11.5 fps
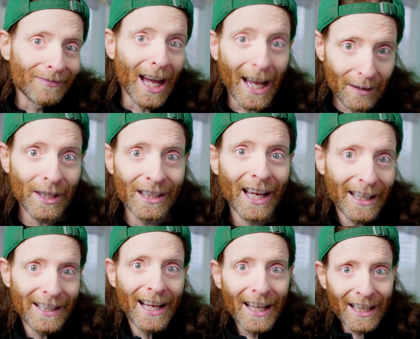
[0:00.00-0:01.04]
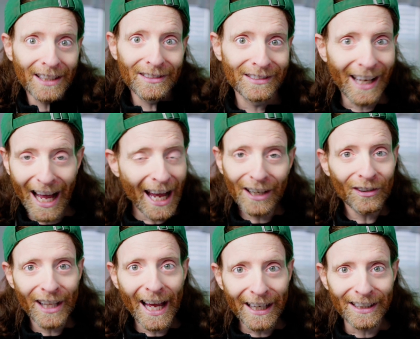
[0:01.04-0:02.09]
I mean, I get it. I
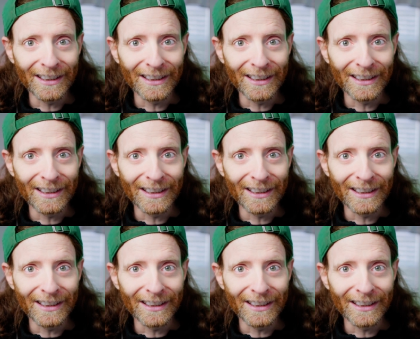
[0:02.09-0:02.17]
don't like